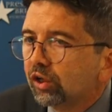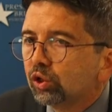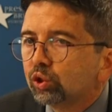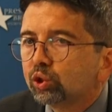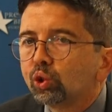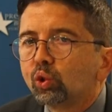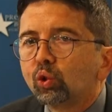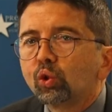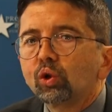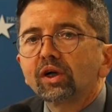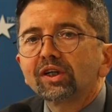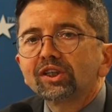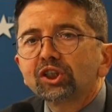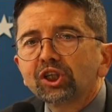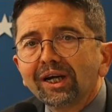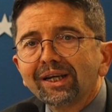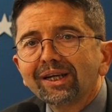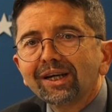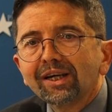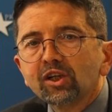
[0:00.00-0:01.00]
So
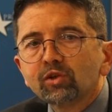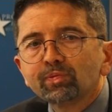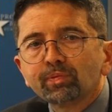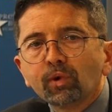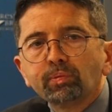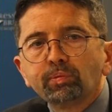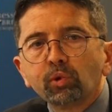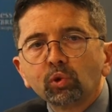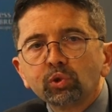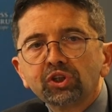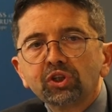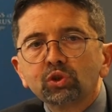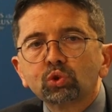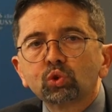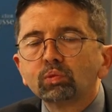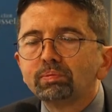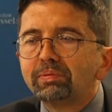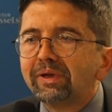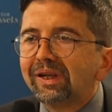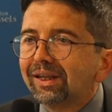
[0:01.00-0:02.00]
China is proposing
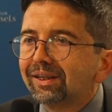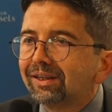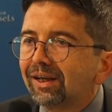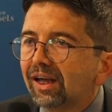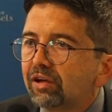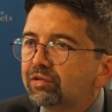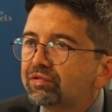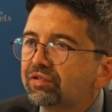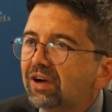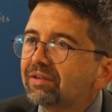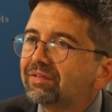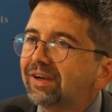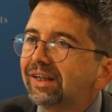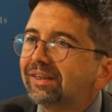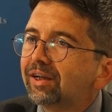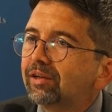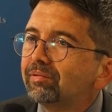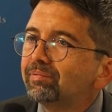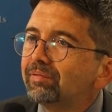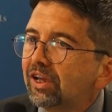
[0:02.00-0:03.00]
to build a five
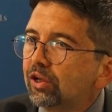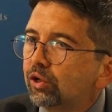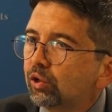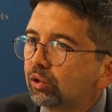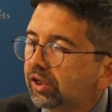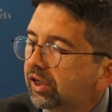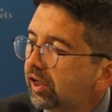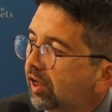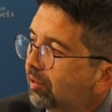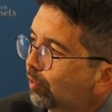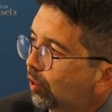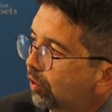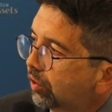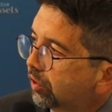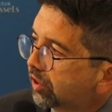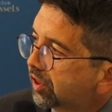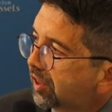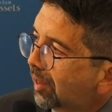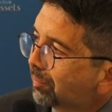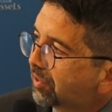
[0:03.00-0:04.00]
hundred million cable,
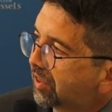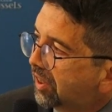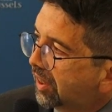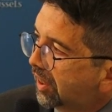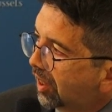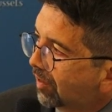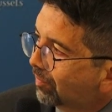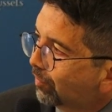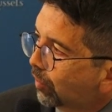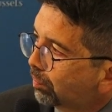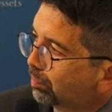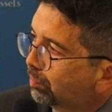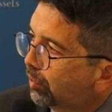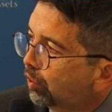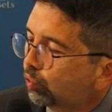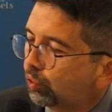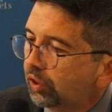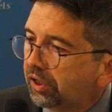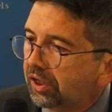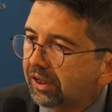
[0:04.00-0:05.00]
subsea cable,
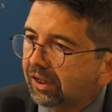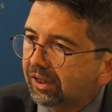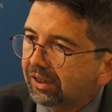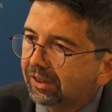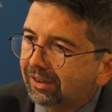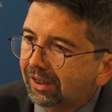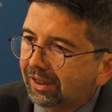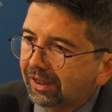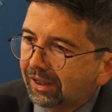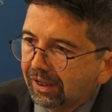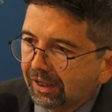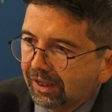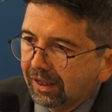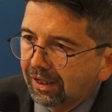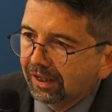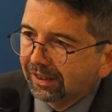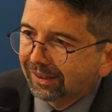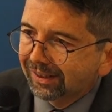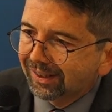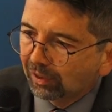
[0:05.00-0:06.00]
between the
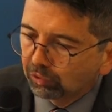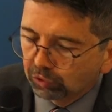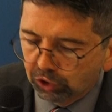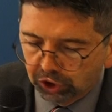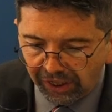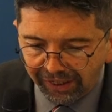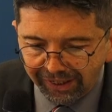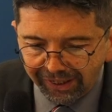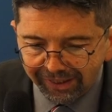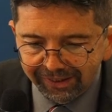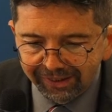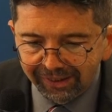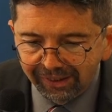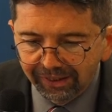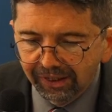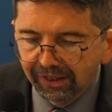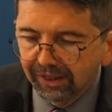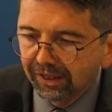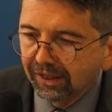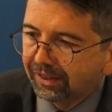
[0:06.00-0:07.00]
uh, South China Sea,
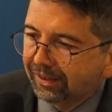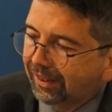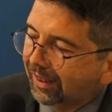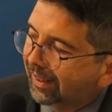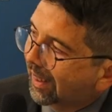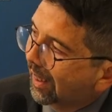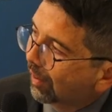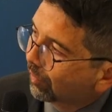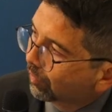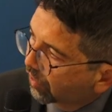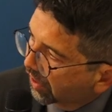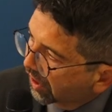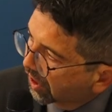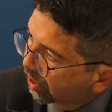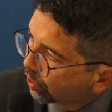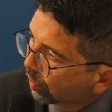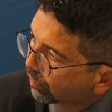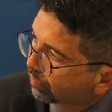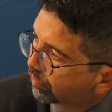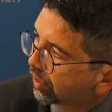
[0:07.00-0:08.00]
the
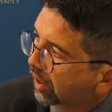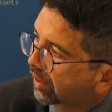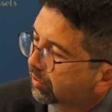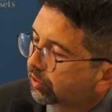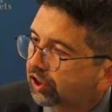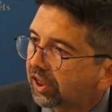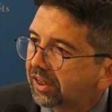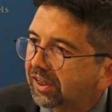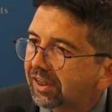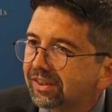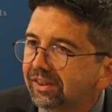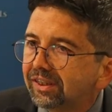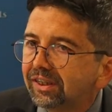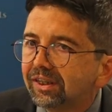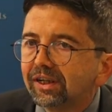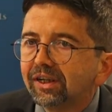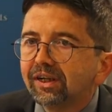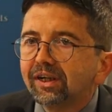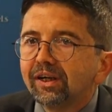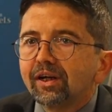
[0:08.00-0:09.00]
countries of South China Sea,
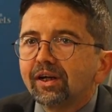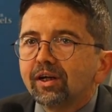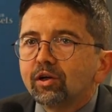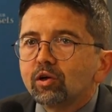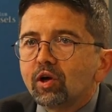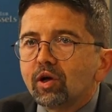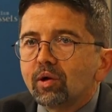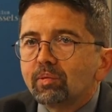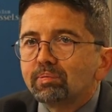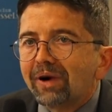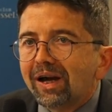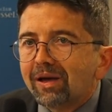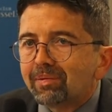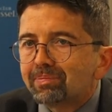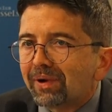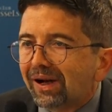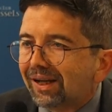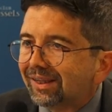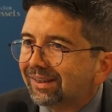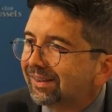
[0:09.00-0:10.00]
uh,
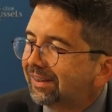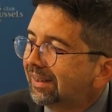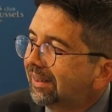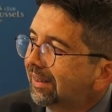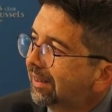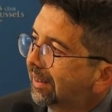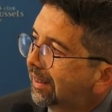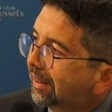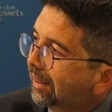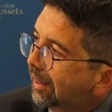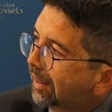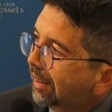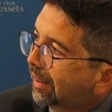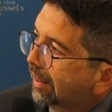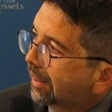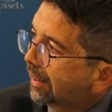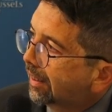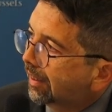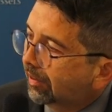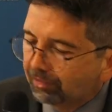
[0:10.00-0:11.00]
bypassing
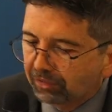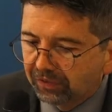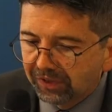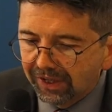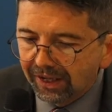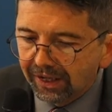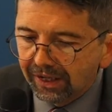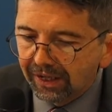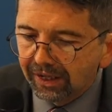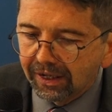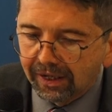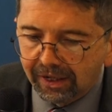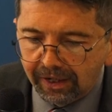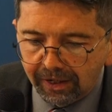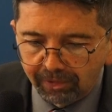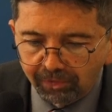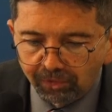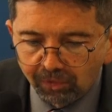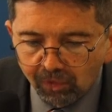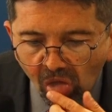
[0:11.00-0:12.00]
uh, the
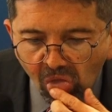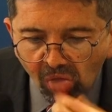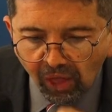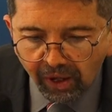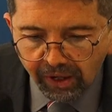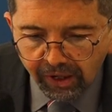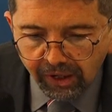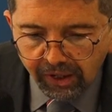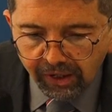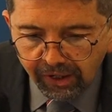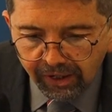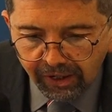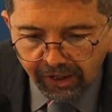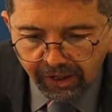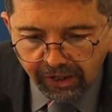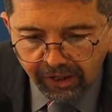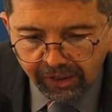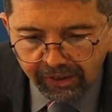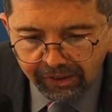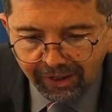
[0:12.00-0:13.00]
um,
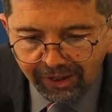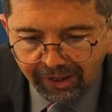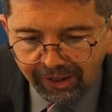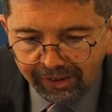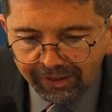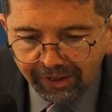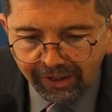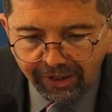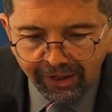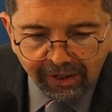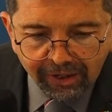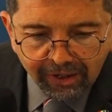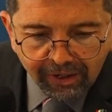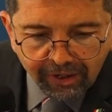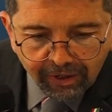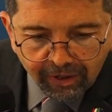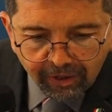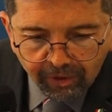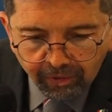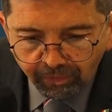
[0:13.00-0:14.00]
uh, the,
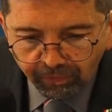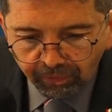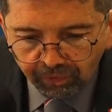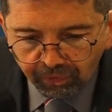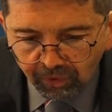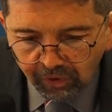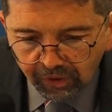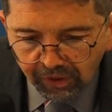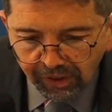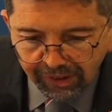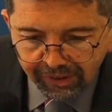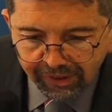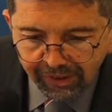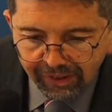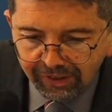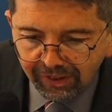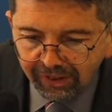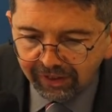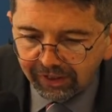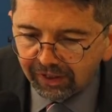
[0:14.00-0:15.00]
the, um, the, the,
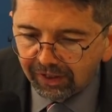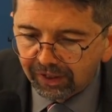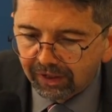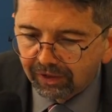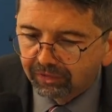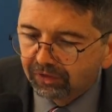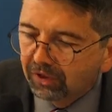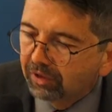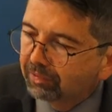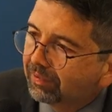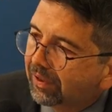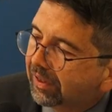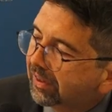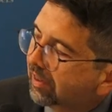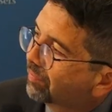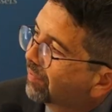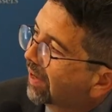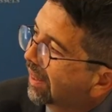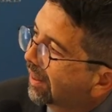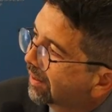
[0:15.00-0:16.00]
the, the,
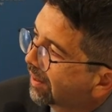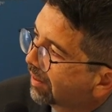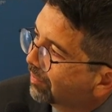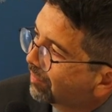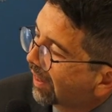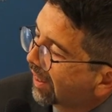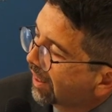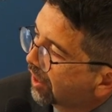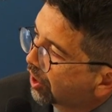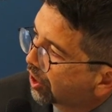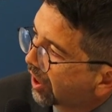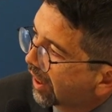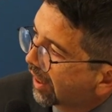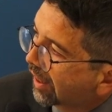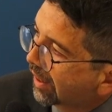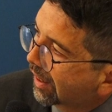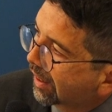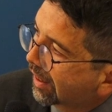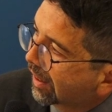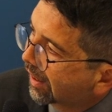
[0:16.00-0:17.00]
the, Mal the
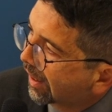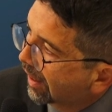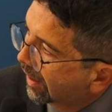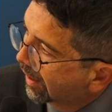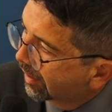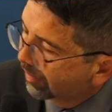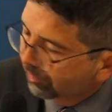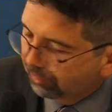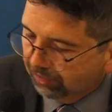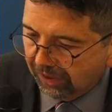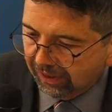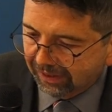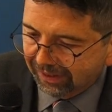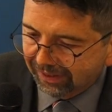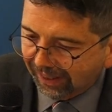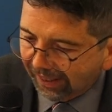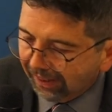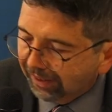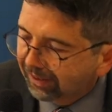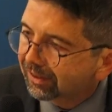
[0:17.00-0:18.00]
Malaysia uh, um,
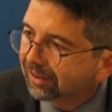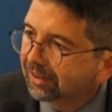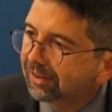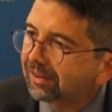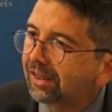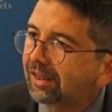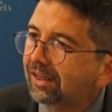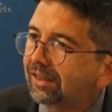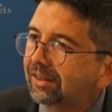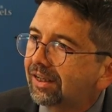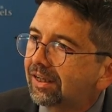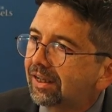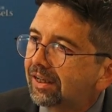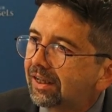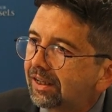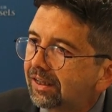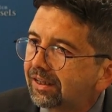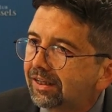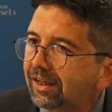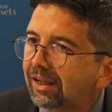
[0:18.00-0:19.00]
Strait, the,
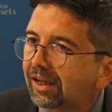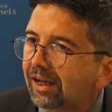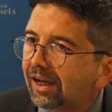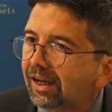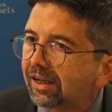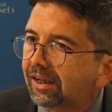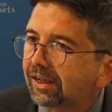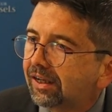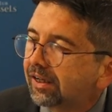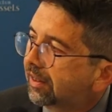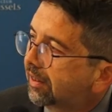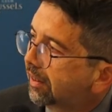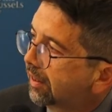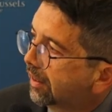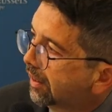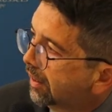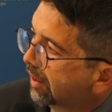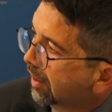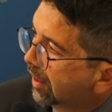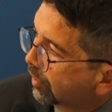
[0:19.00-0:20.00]
the, the uh,
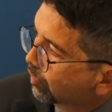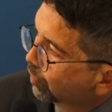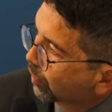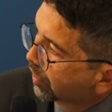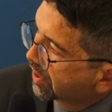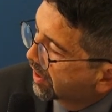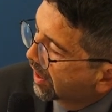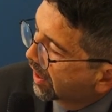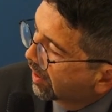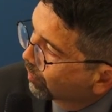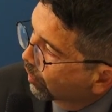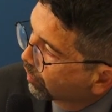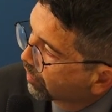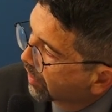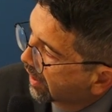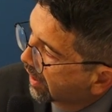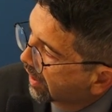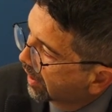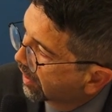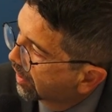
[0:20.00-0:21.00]
what's the name of
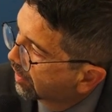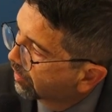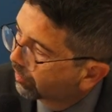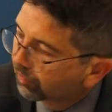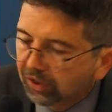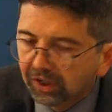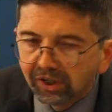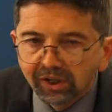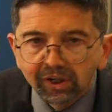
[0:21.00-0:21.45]
the,